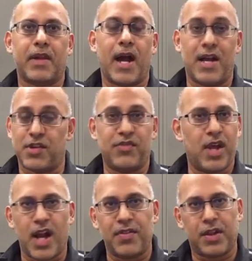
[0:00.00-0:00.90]
As I
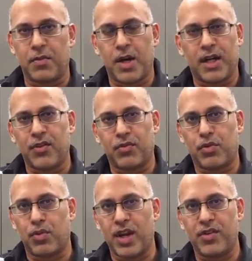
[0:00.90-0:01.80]
said, I think the market's
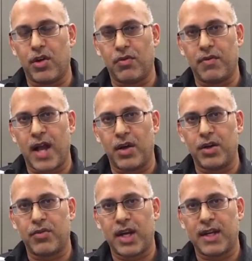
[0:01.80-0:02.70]
crazy
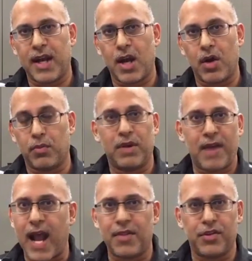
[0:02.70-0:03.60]
overvalued right now, and we've
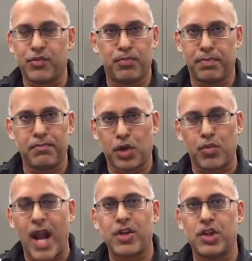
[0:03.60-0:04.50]
had this
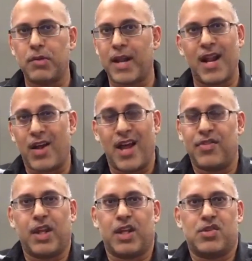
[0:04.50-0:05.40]
correction, but I
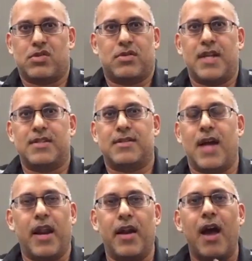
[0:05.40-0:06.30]
think it's
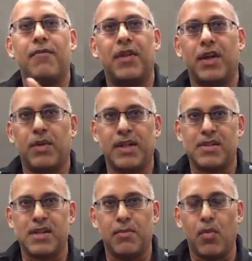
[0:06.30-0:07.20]
not enough. I think we need
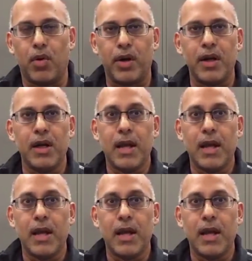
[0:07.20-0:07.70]
to see more.